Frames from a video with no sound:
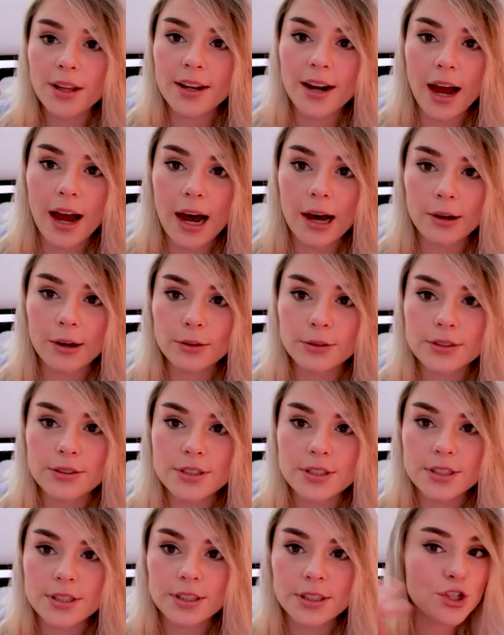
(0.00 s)
it
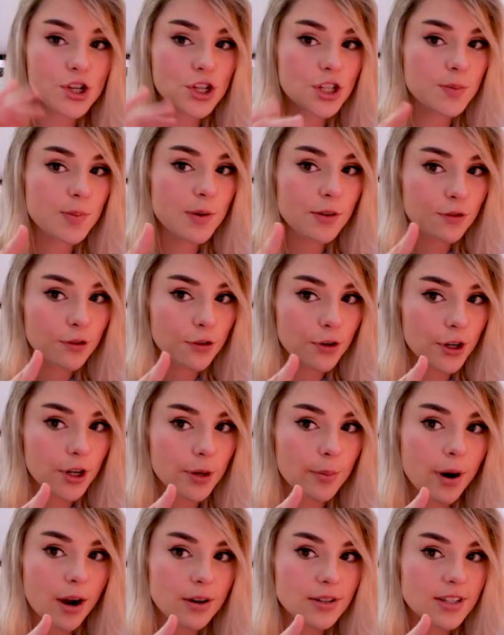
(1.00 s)
out just before you're
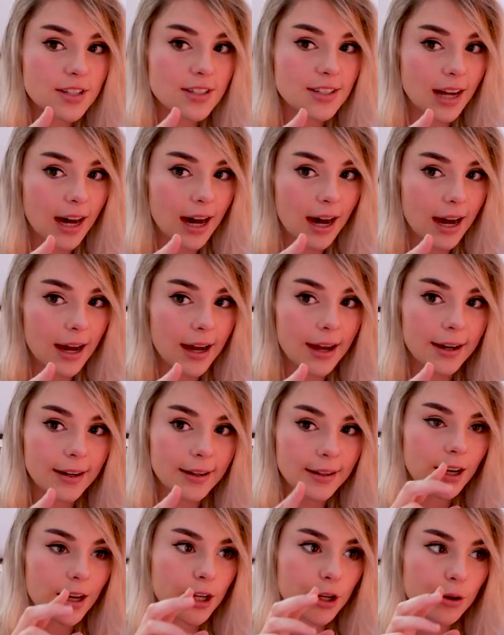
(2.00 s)
about to die,
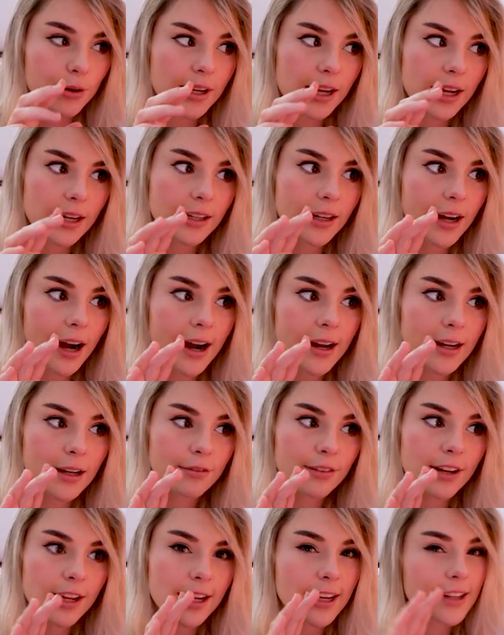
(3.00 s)
and you get kind
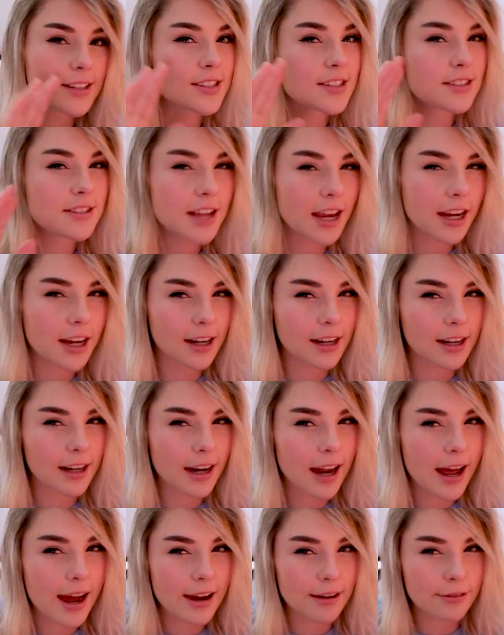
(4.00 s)
of like a second
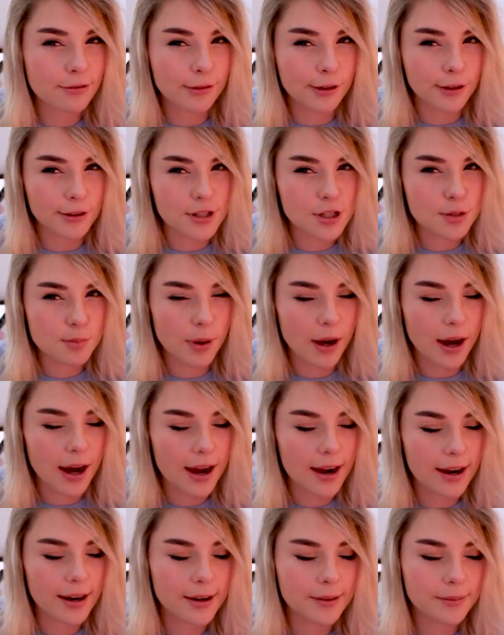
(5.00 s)
life on
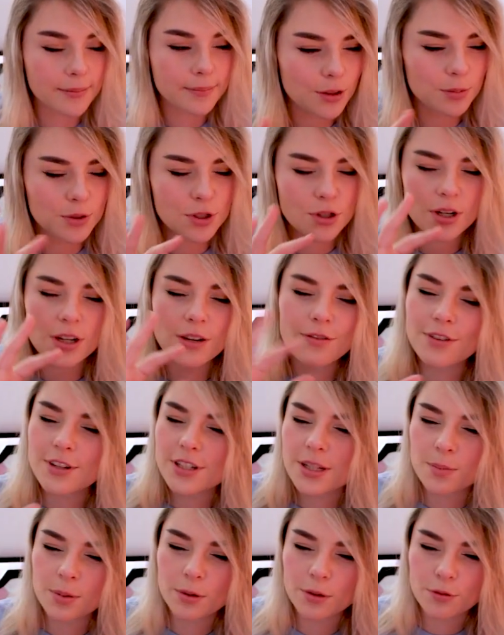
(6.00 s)
spy, but you're
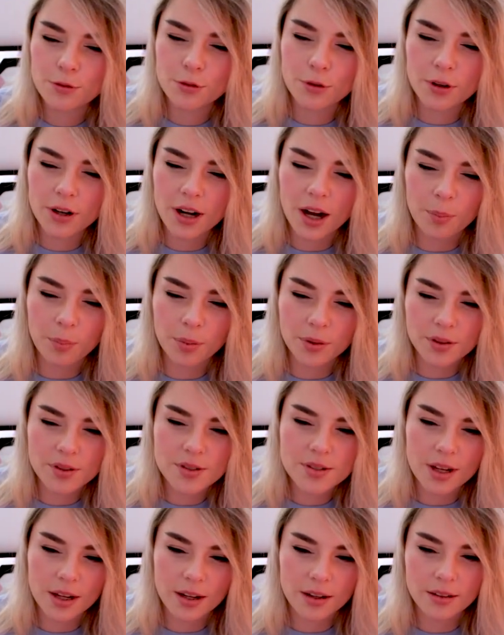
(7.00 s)
invisible for a couple of
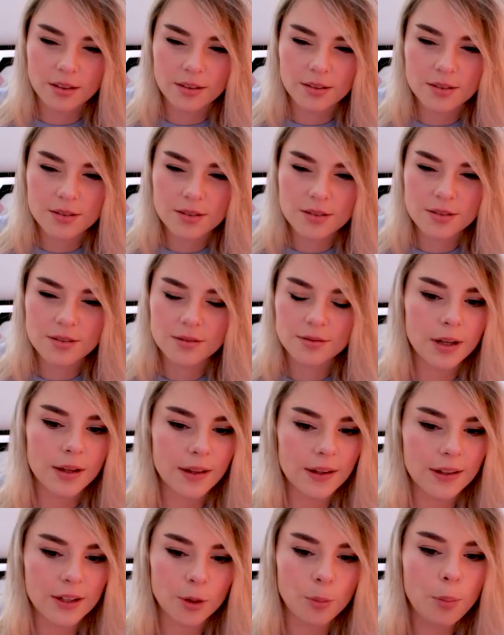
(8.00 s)
seconds, and
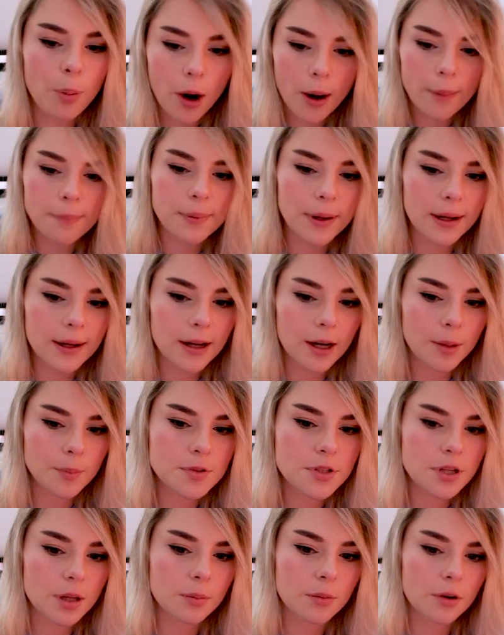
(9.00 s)
then you pop back up
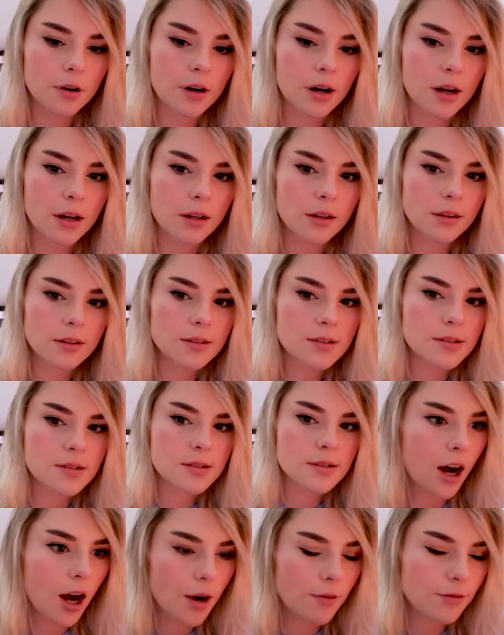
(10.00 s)
somewhere
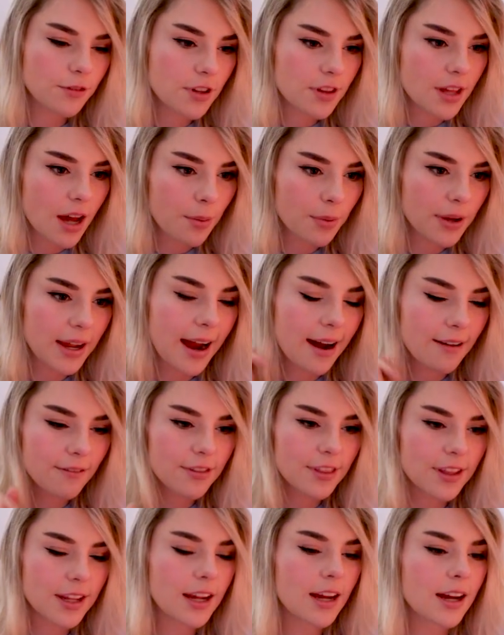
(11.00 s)
else. After that, we have
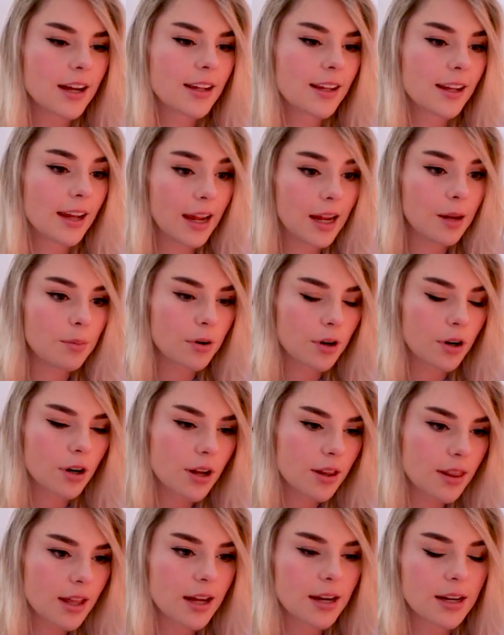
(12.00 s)
the caber.
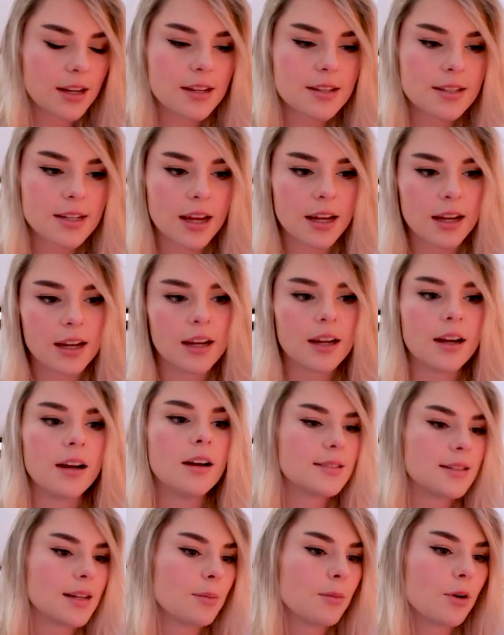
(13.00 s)
That is a
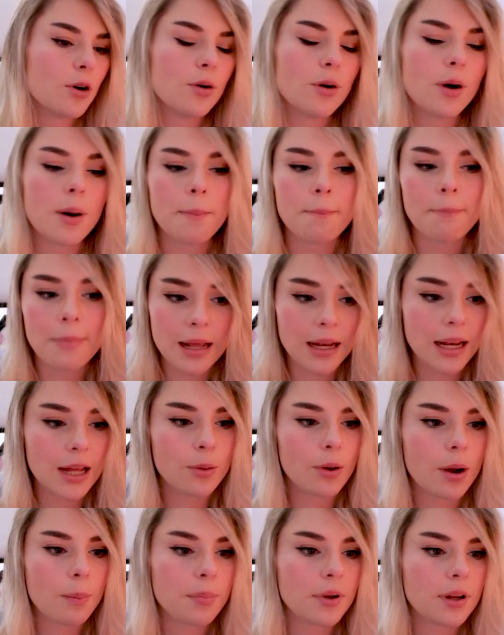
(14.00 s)
demo melee
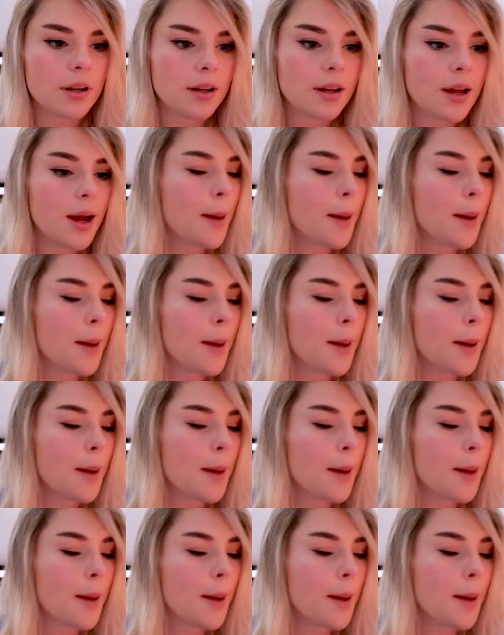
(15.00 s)
weapon.